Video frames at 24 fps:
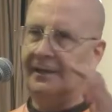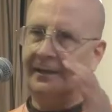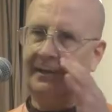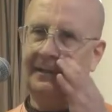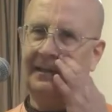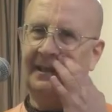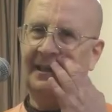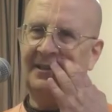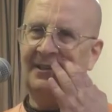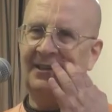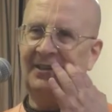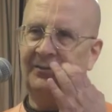going to
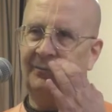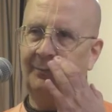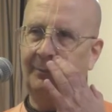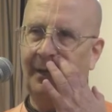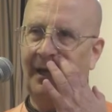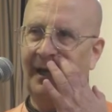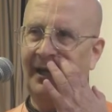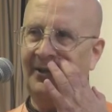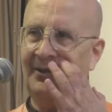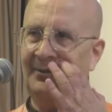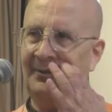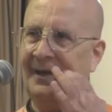let this
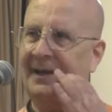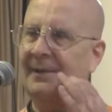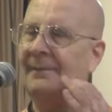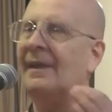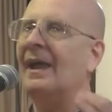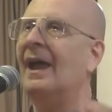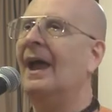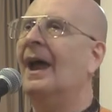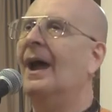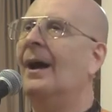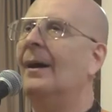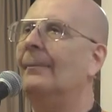bother me.
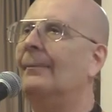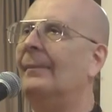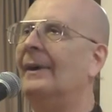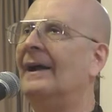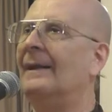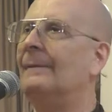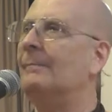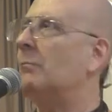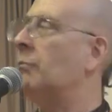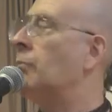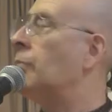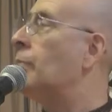But